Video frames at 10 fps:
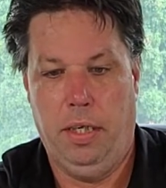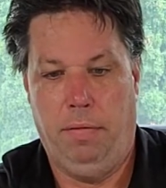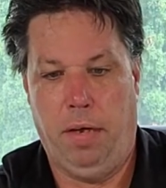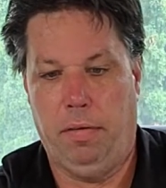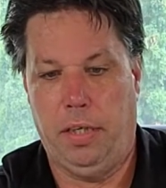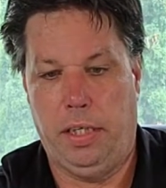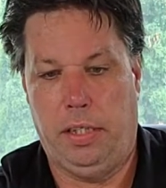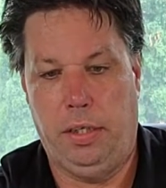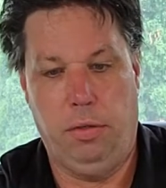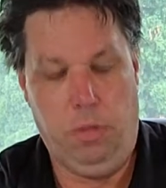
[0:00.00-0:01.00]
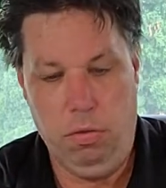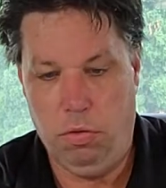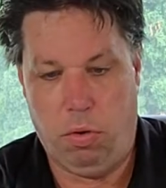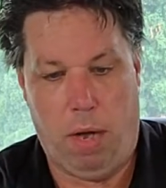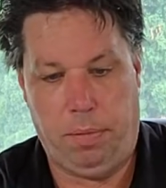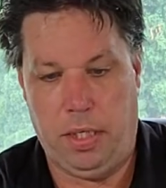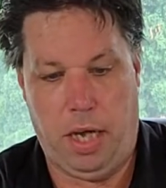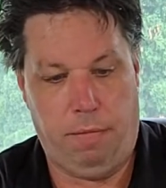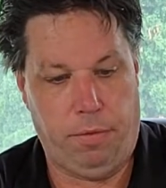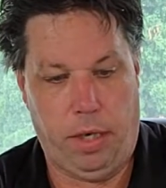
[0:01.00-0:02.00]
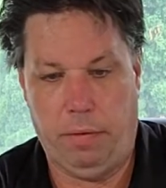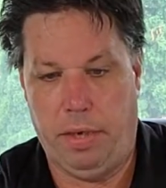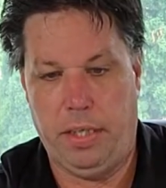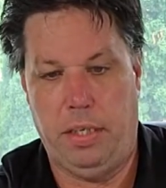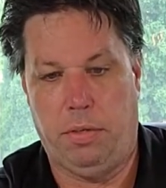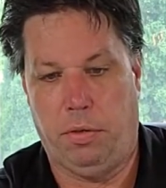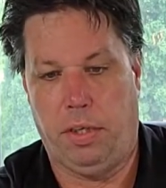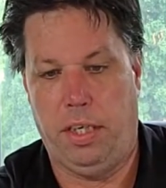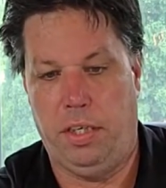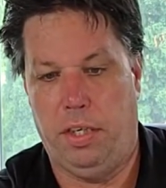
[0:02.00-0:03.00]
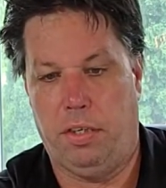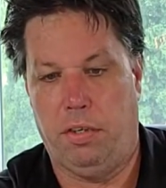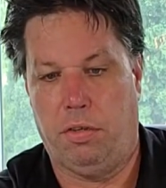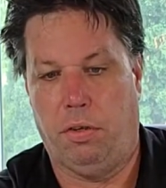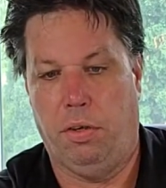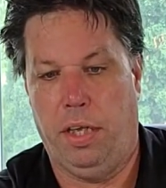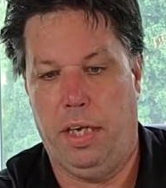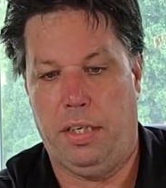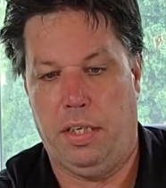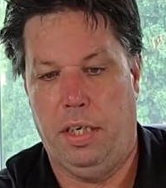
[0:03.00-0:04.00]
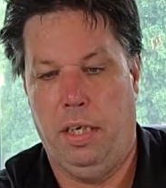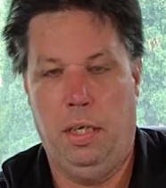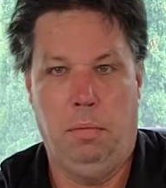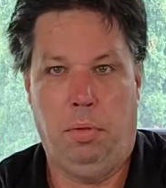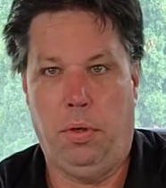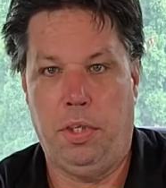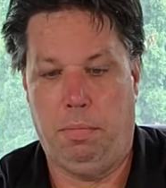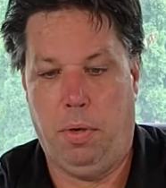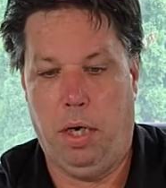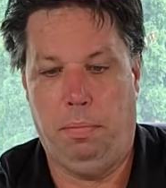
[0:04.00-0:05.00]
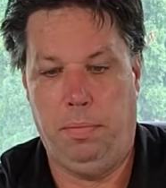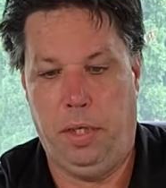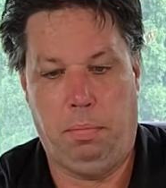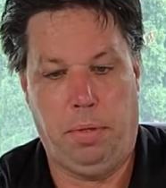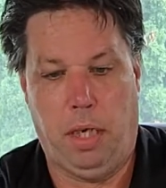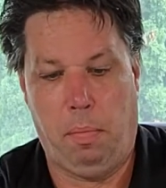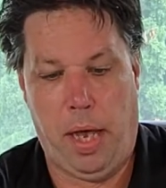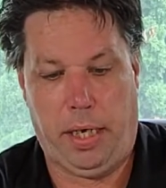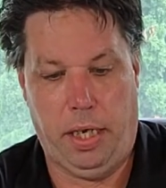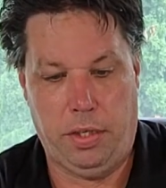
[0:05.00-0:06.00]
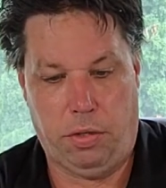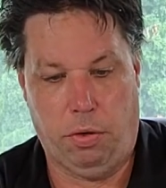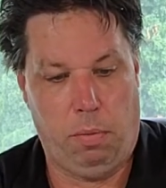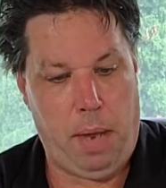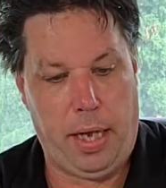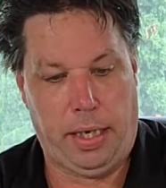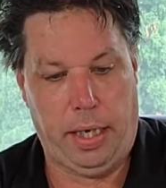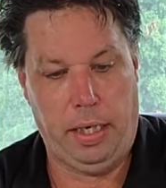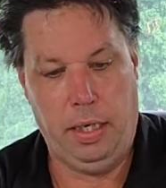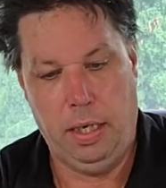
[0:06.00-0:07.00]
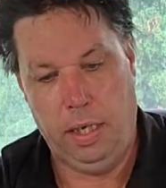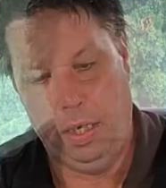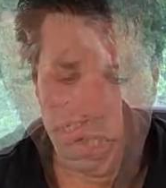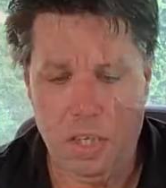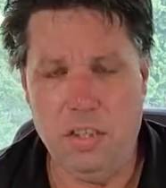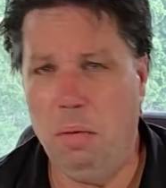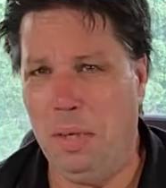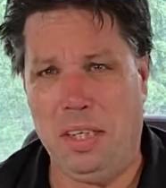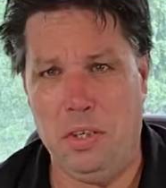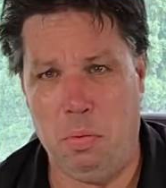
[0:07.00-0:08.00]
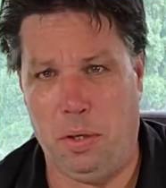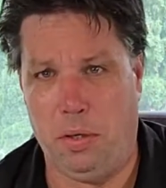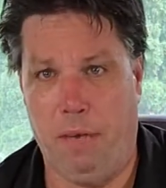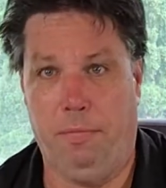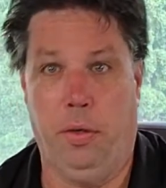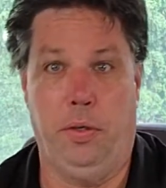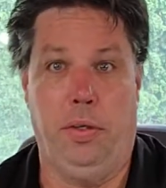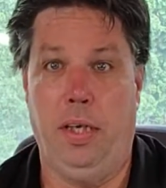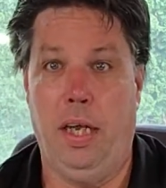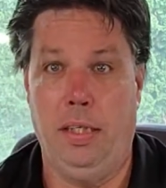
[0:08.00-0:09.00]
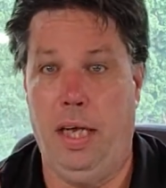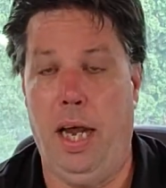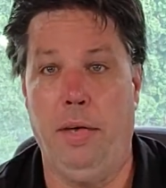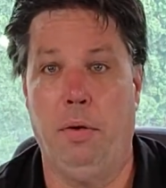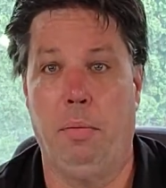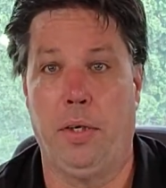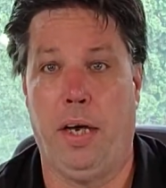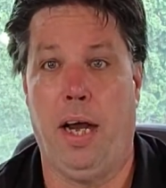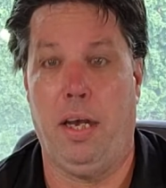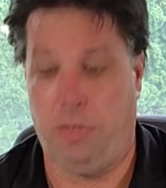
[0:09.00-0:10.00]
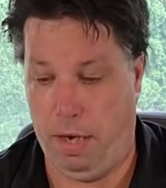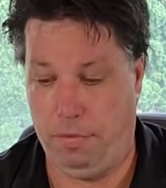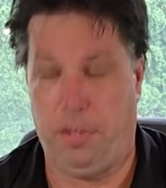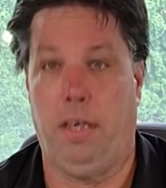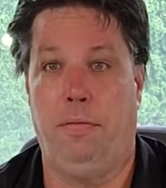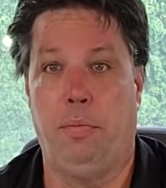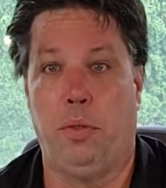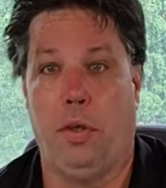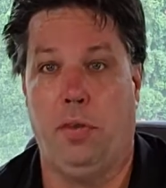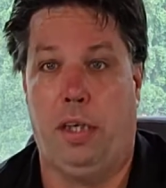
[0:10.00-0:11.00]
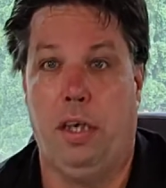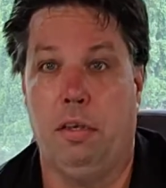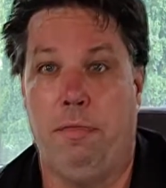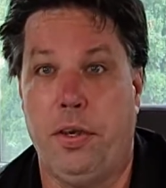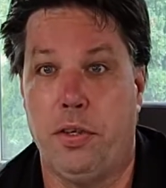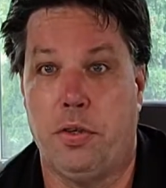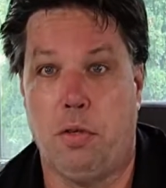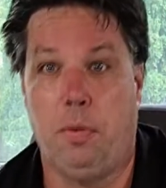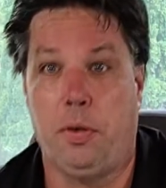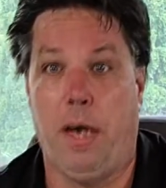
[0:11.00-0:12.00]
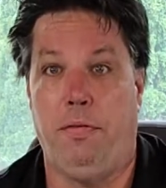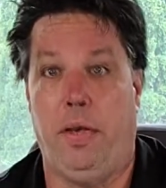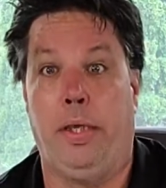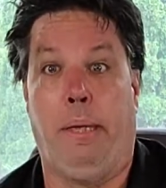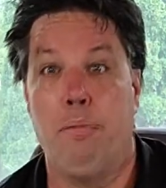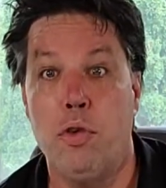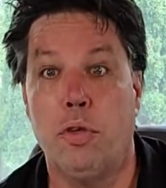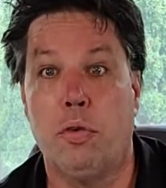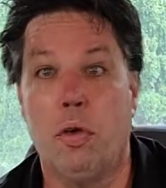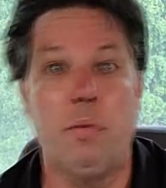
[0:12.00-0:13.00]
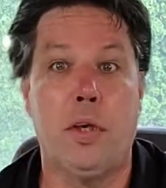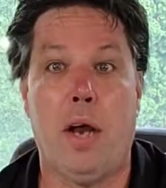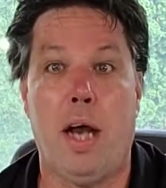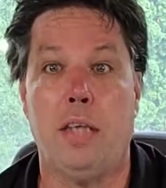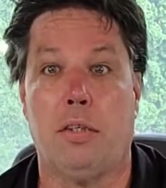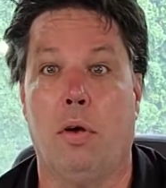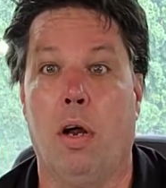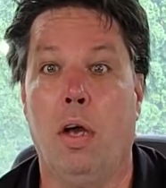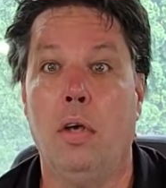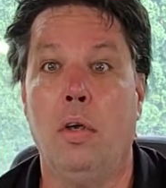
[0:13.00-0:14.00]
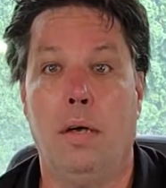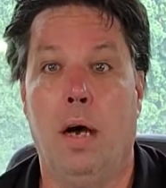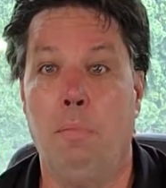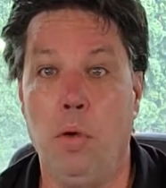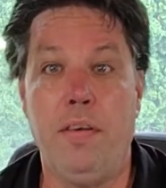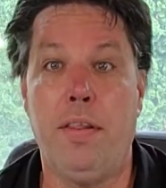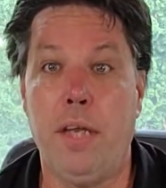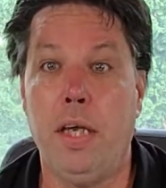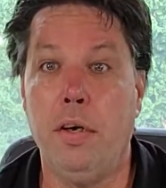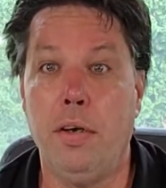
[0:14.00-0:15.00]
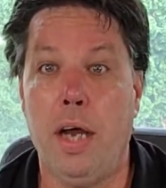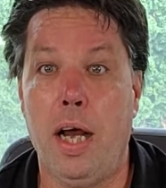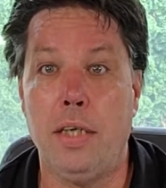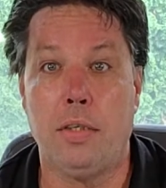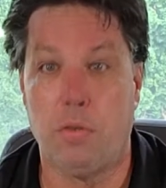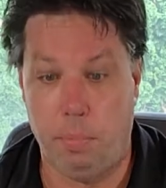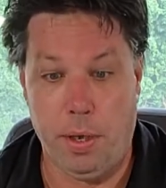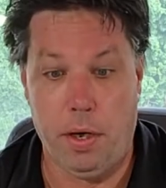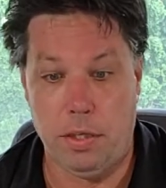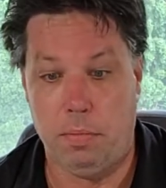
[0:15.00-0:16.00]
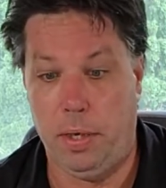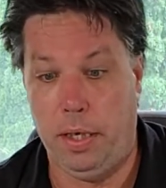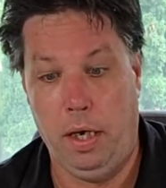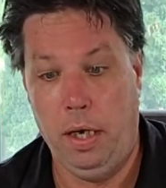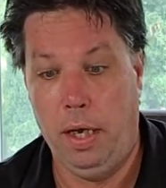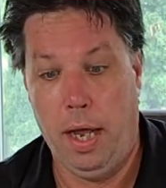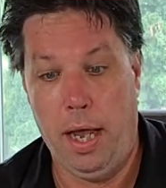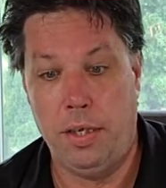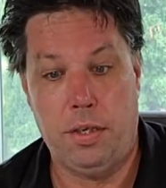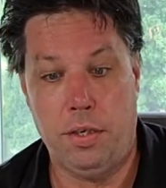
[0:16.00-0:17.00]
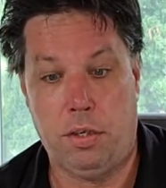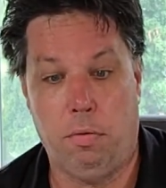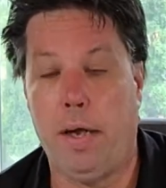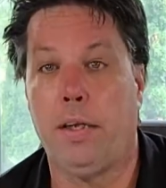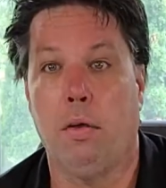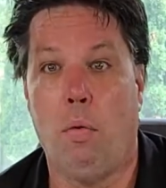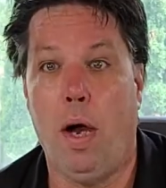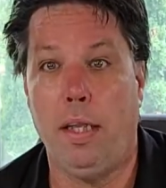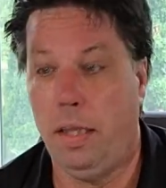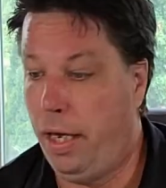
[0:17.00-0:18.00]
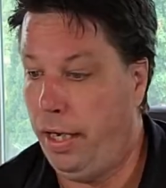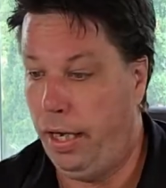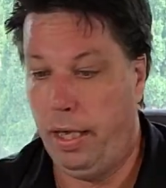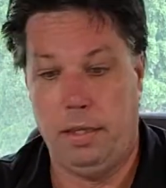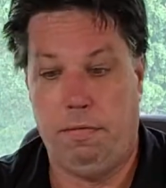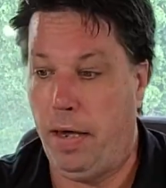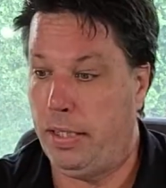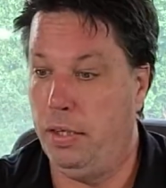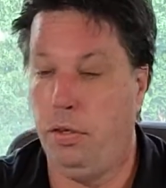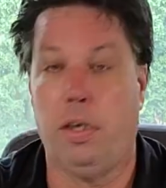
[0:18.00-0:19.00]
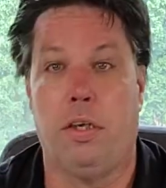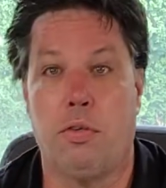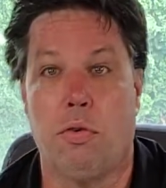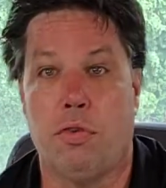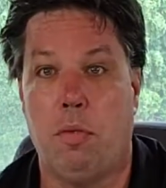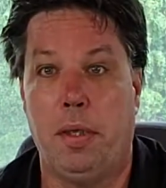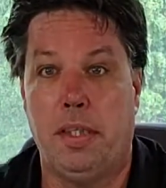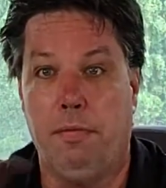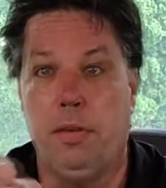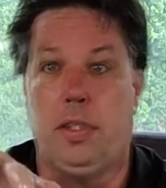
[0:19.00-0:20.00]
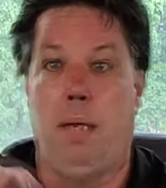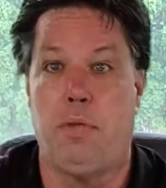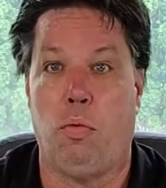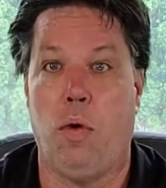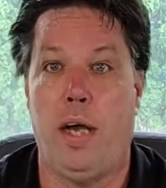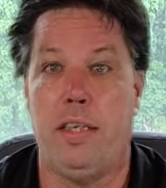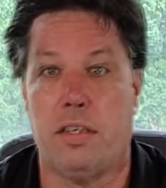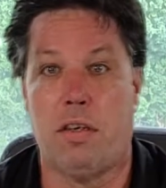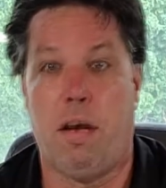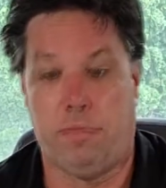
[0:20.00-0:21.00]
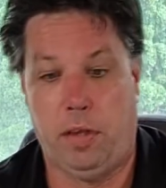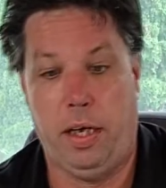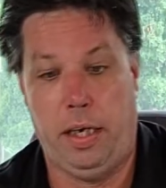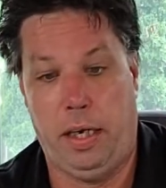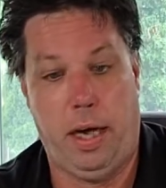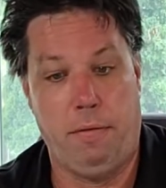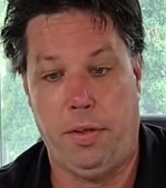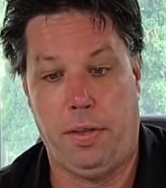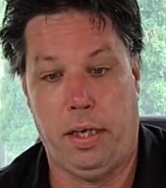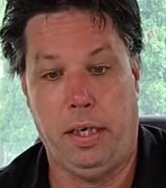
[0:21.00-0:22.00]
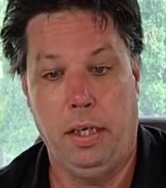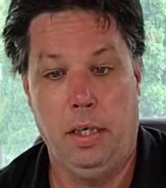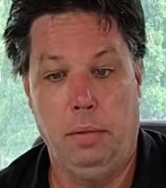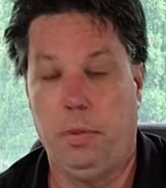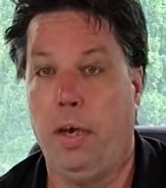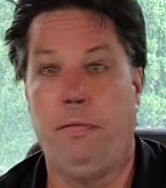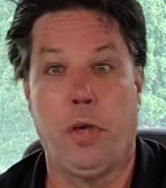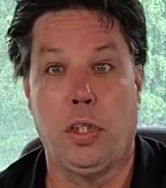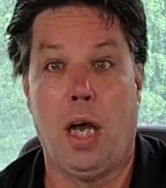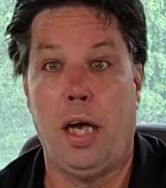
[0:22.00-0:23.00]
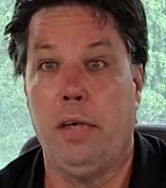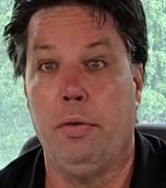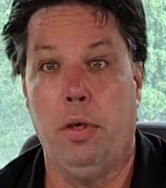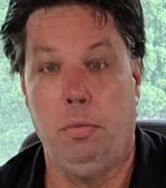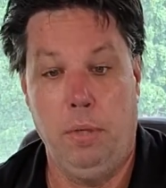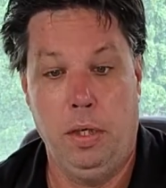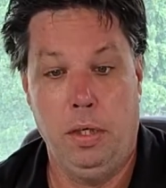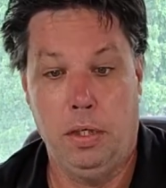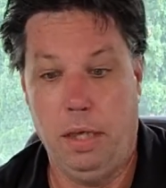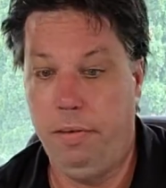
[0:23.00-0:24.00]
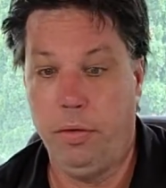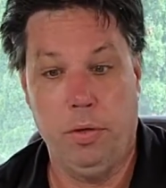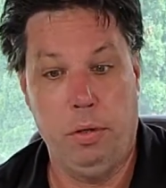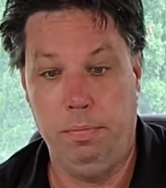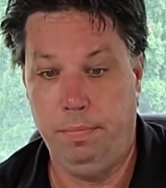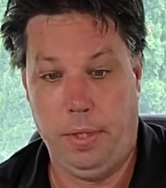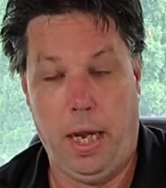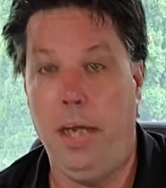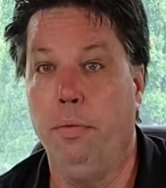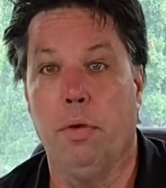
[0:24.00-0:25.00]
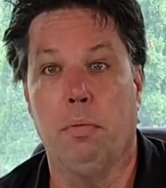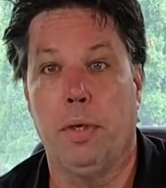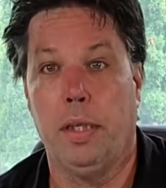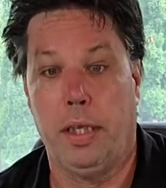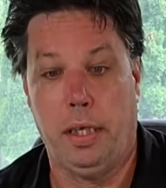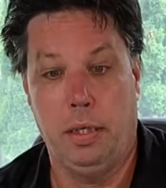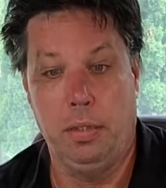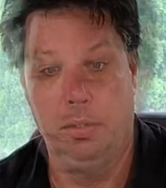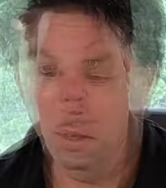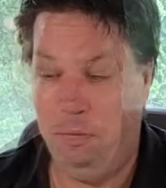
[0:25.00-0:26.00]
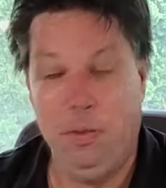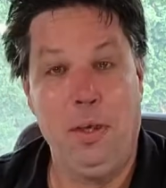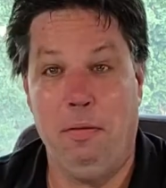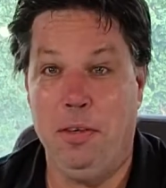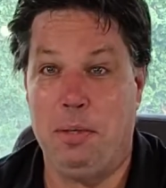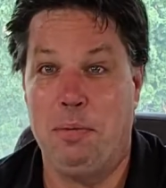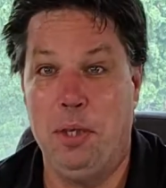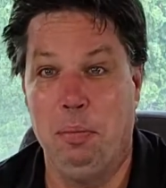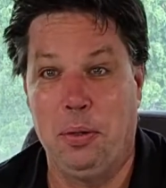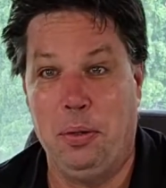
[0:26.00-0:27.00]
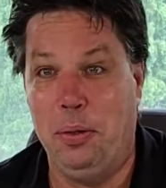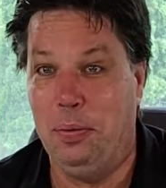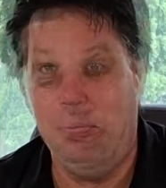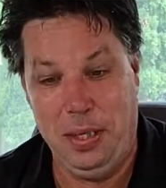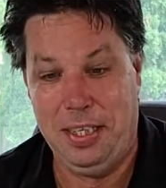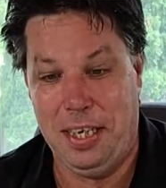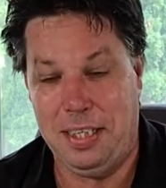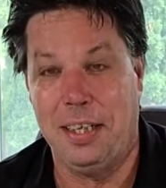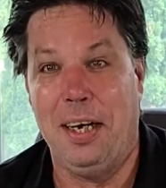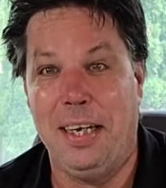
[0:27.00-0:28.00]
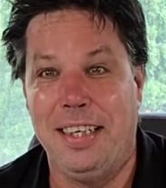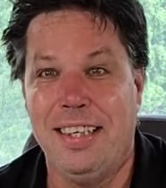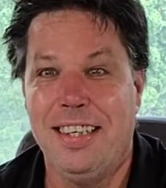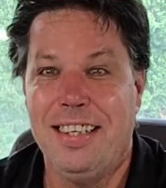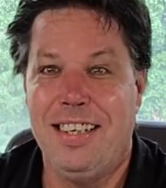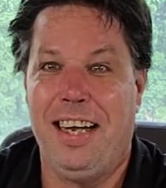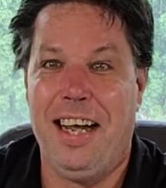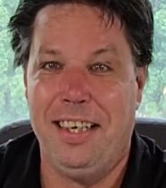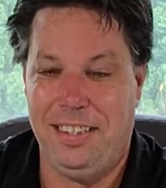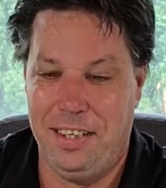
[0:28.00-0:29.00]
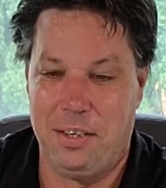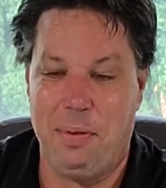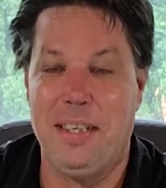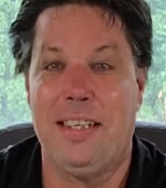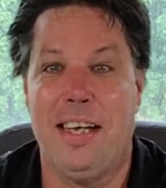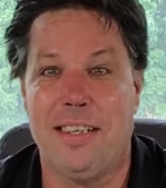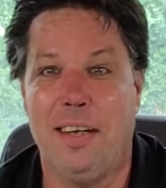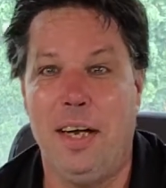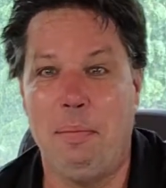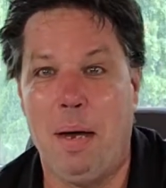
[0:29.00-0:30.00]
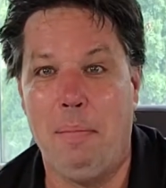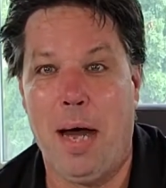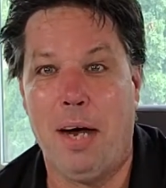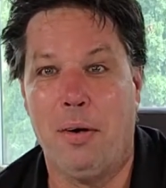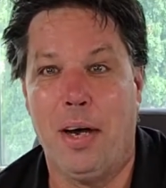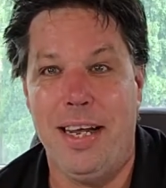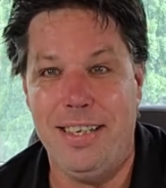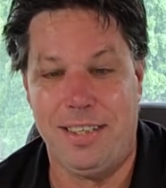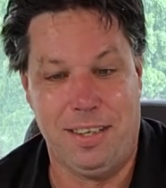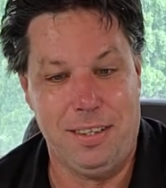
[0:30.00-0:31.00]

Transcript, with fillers: If you ever need to swap these out for any reason, it's real easy. Just unscrew this, pull these apart. You can plug it back in, screw it back in something like this would be great for any room in your house. Obviously, with all the color features, this would be great if you had like a music room in your house or a, a movie theater in your house. This would be awesome in. And just the regular white light and the fact that you can control so many different types of white and soft light and everything would be great for your dining room, living room, any room really. So if you're looking for some super cool recessed lighting, check out this recessed lighting by Power Asia.